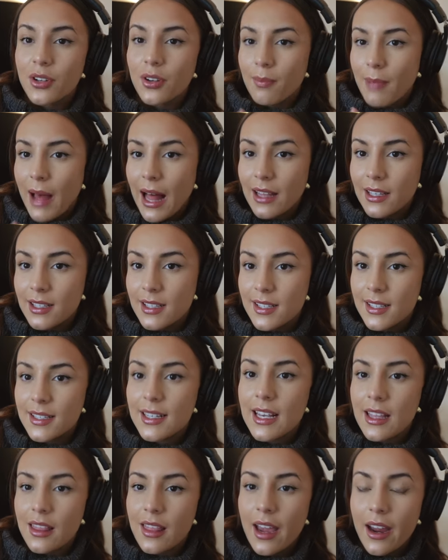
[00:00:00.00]
your balance
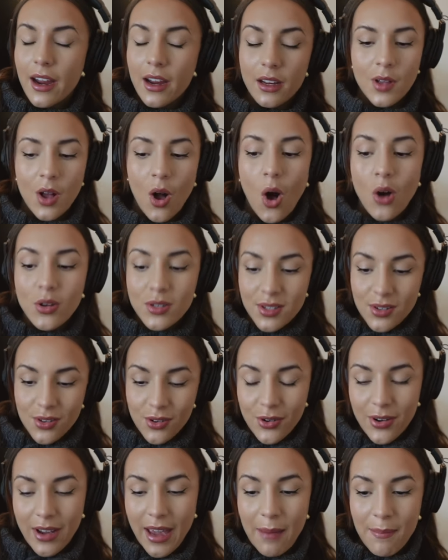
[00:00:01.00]
in there. Also,
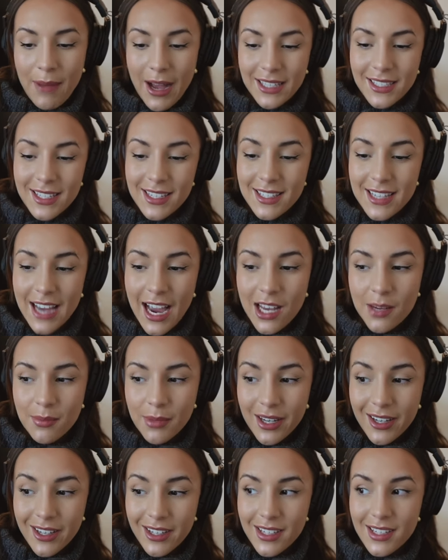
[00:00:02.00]
okay, back to
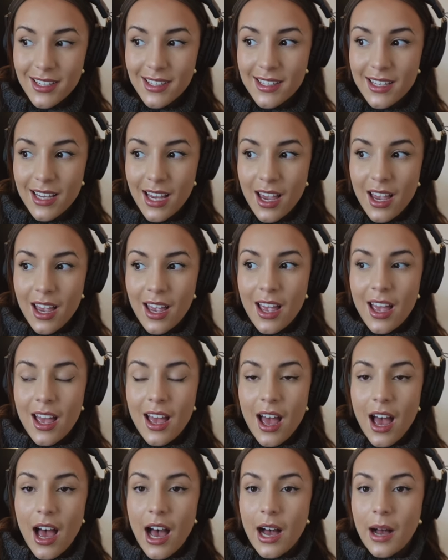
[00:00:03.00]
timers
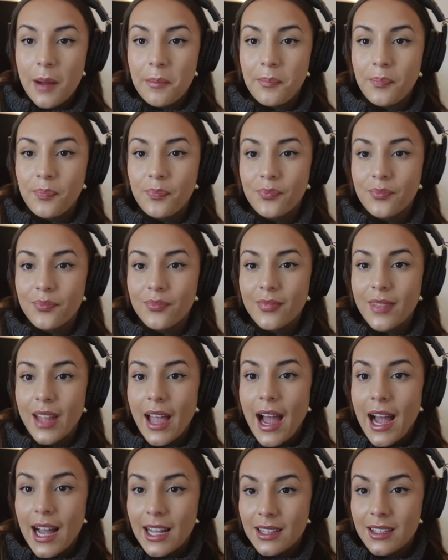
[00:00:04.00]
um,
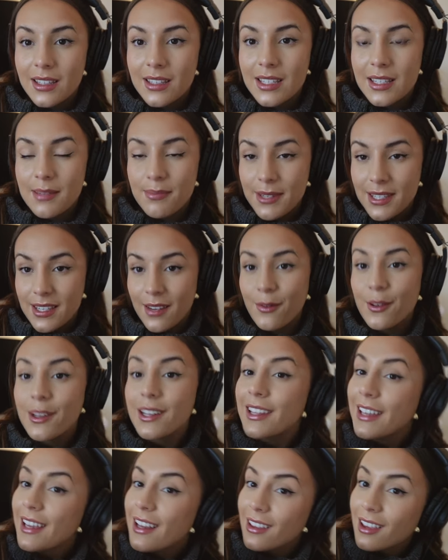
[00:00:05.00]
and
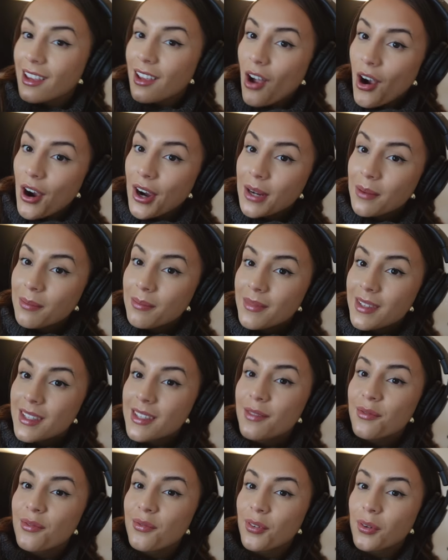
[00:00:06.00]
specifically
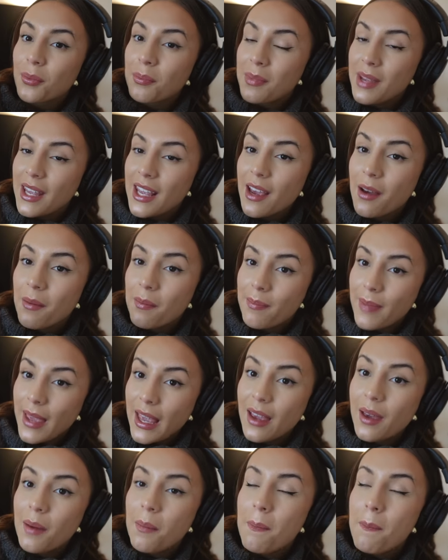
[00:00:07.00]
alarms. For me, a
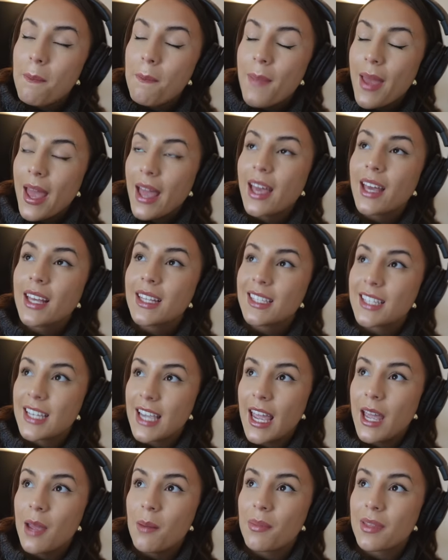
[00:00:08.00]
big, big
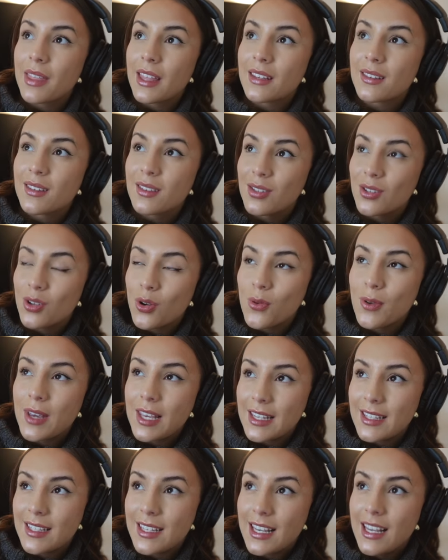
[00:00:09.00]
tip that's so
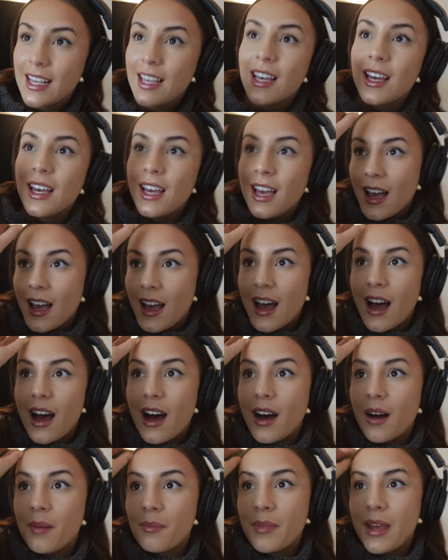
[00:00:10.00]
easy
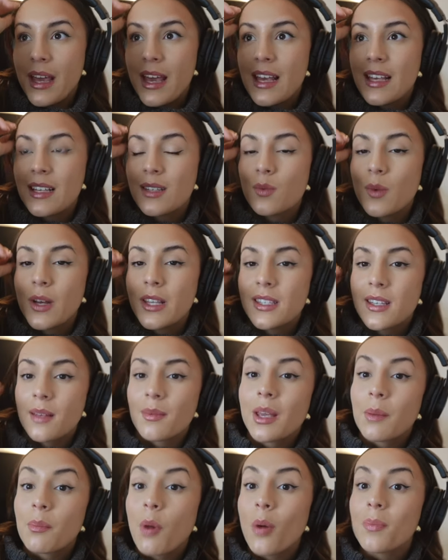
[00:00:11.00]
um, is when
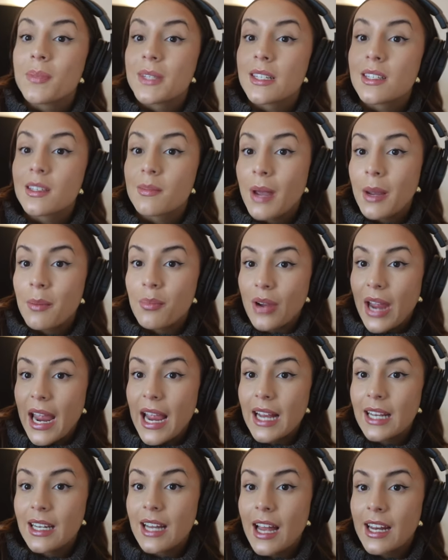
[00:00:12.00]
something pops into my
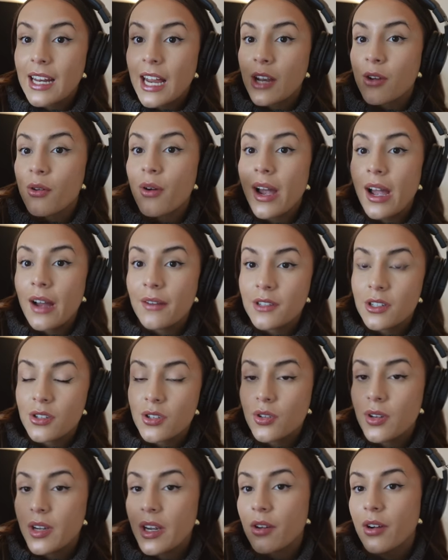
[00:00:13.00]
brain and I know I have to
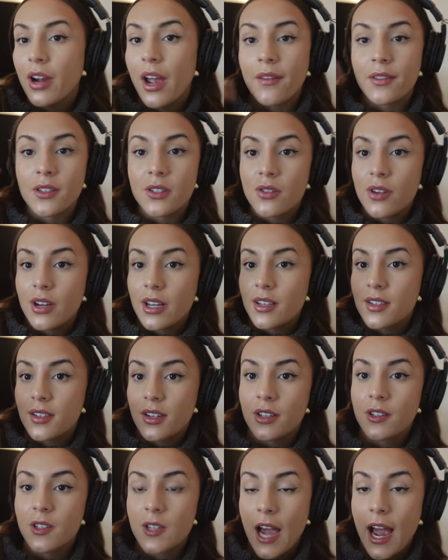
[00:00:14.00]
do it or I have to do it at a
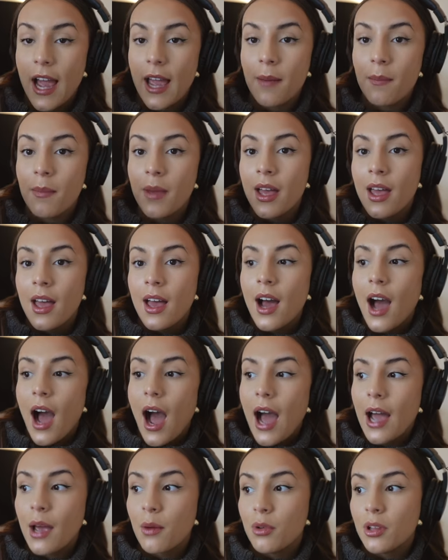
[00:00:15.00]
certain time,
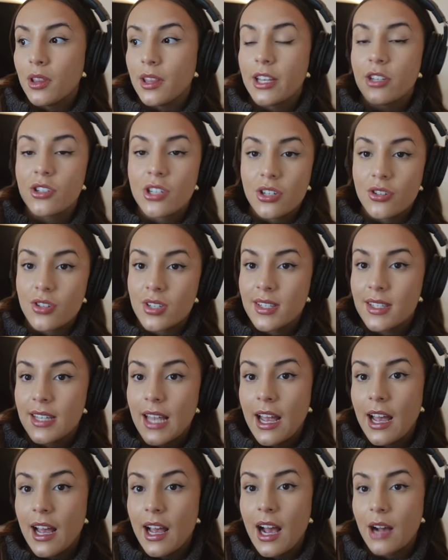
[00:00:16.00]
I will literally just
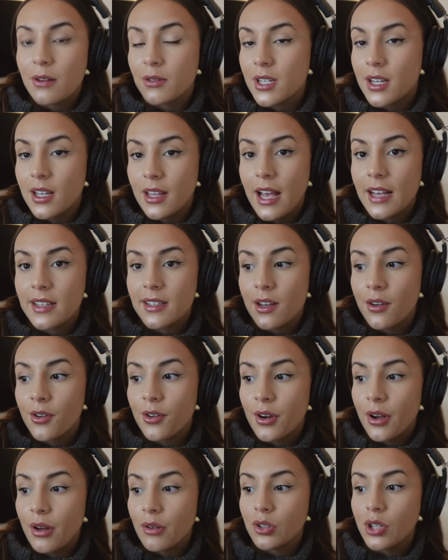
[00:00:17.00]
say it out to Alexa
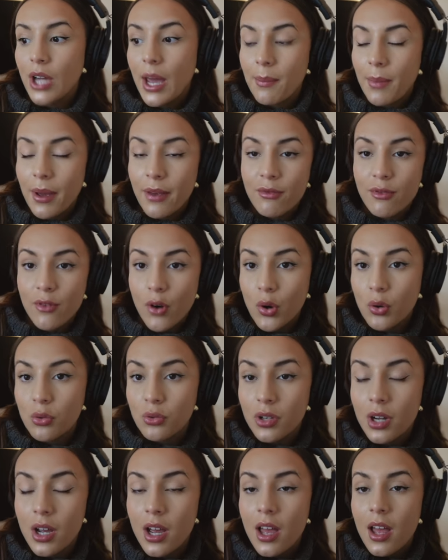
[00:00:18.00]
or I'll get my
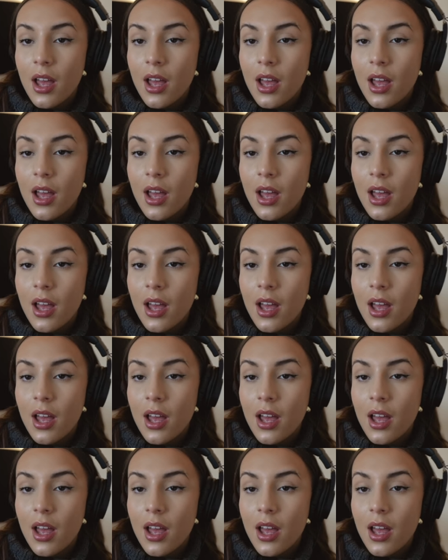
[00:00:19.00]
phone